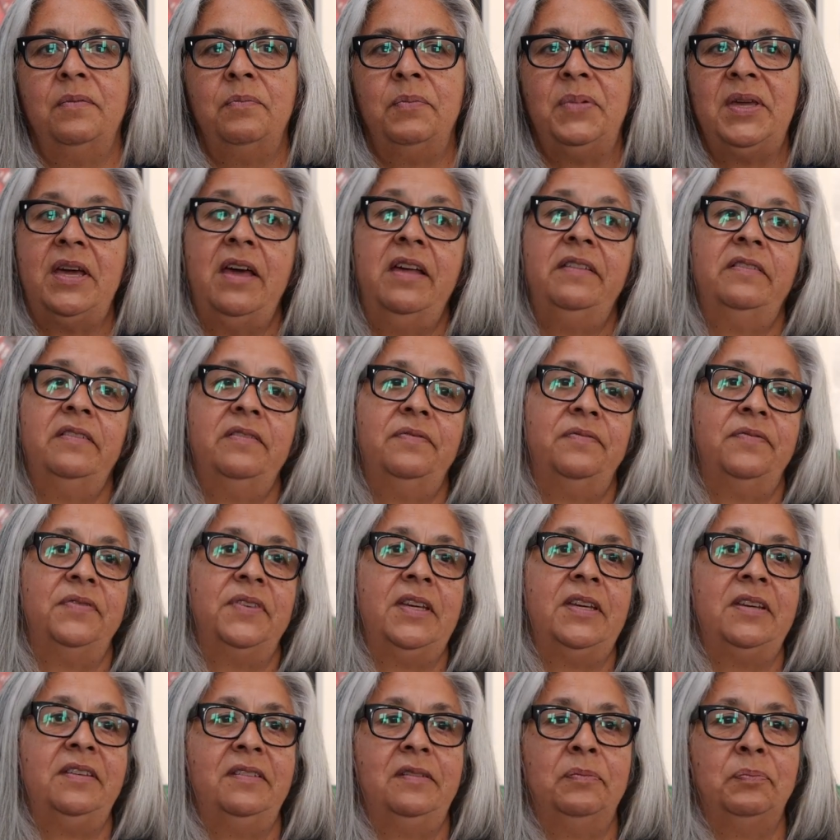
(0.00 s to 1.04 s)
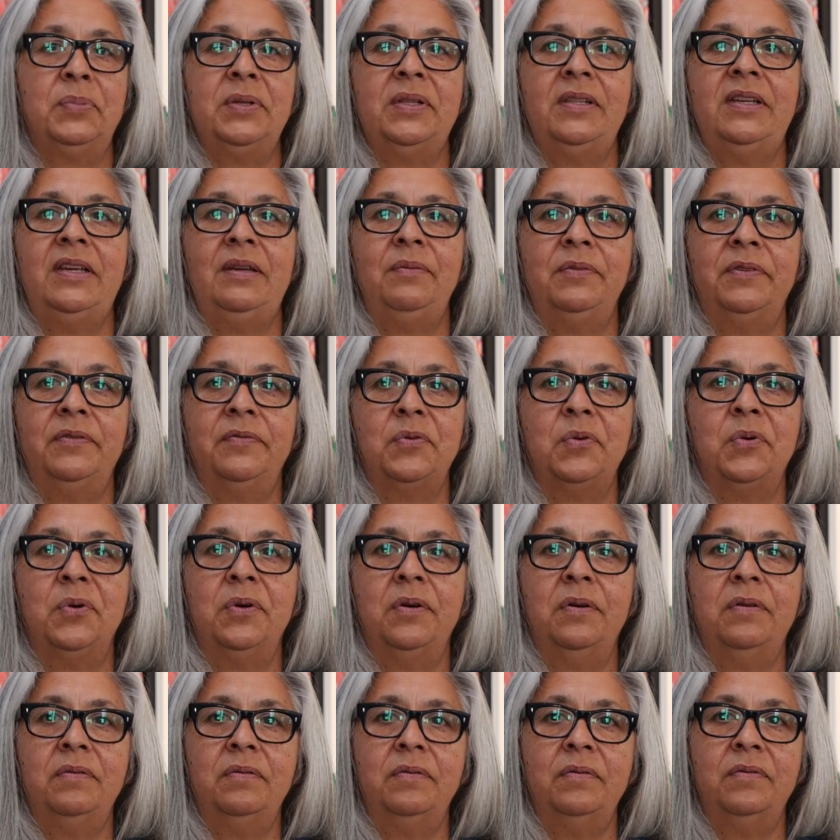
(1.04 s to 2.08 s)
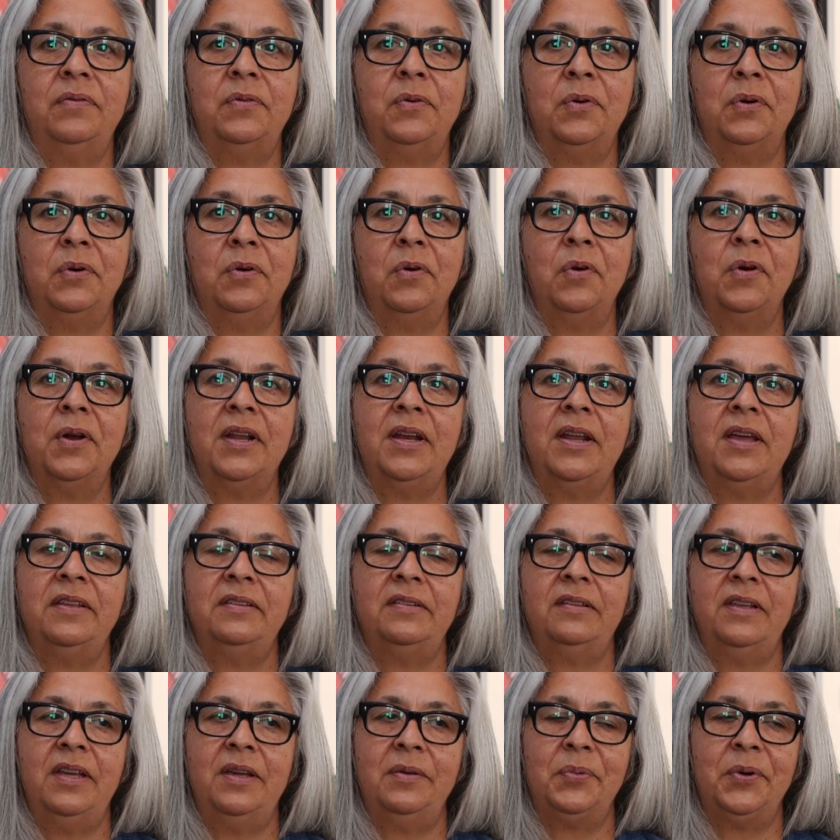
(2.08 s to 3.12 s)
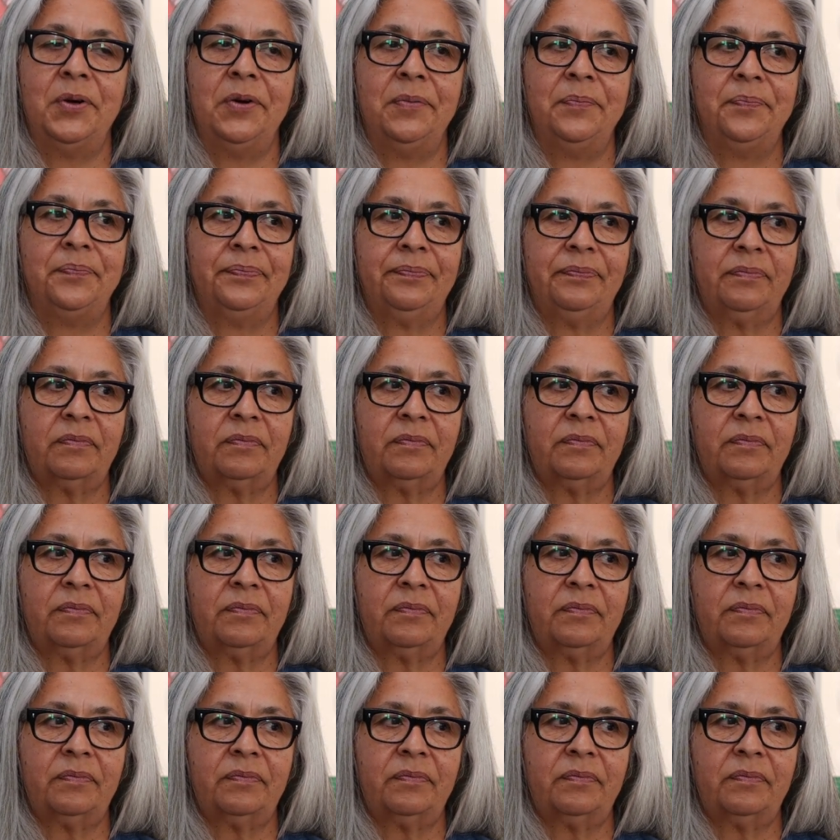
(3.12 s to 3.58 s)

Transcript: because of his beliefs for, for organized labor.